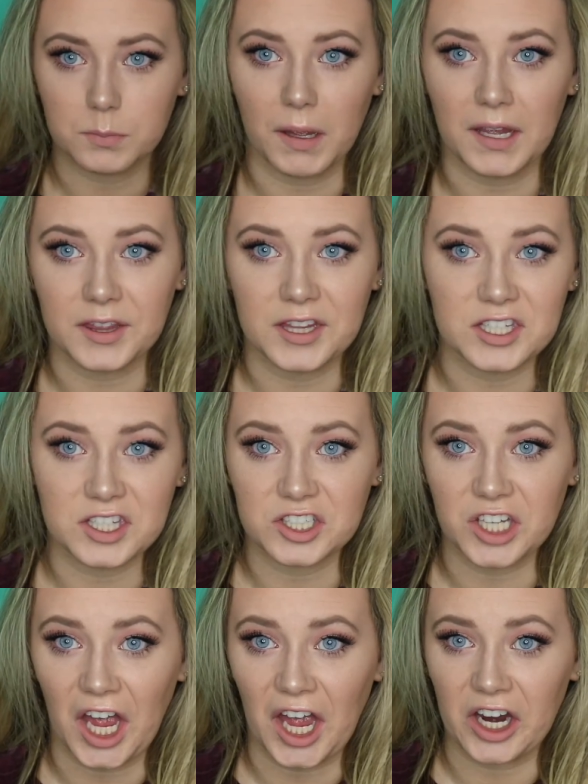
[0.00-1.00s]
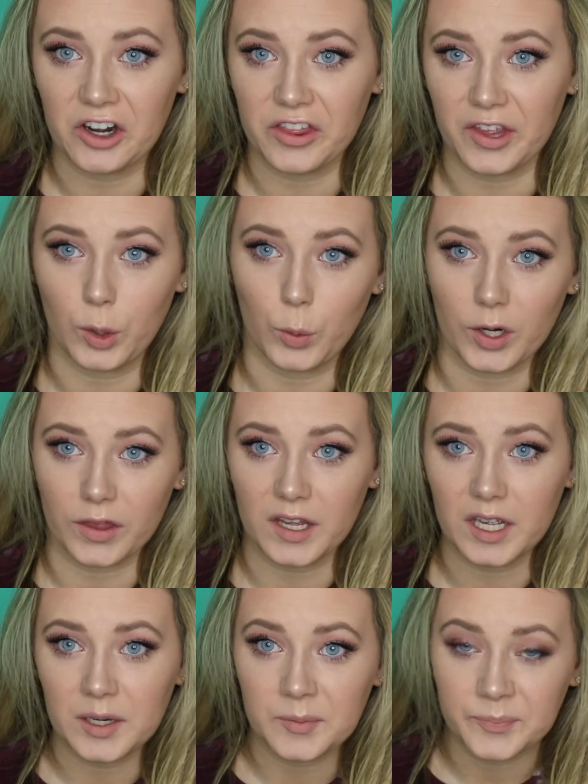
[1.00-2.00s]
make this entire thing worth
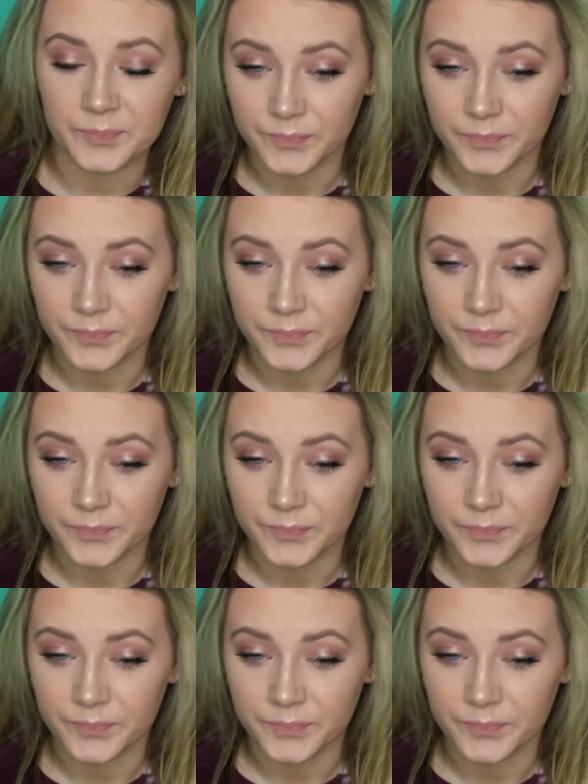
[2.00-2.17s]
it.